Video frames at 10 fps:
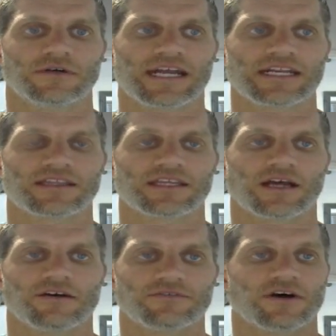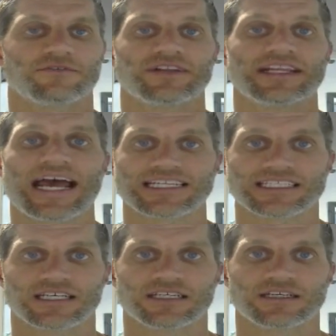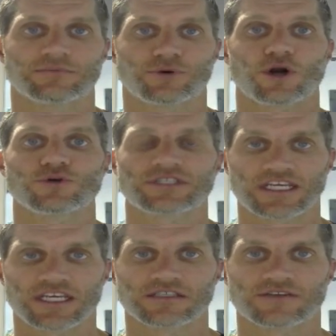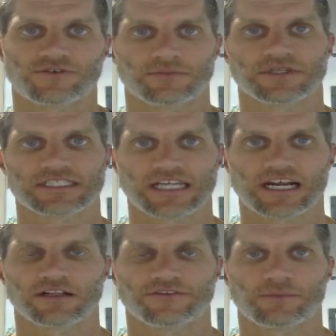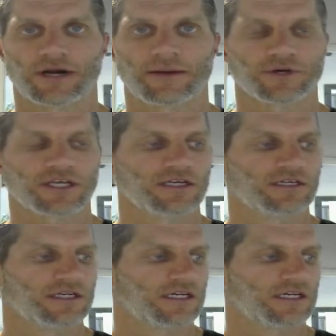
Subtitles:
anything of net proceeds from the sale of the property.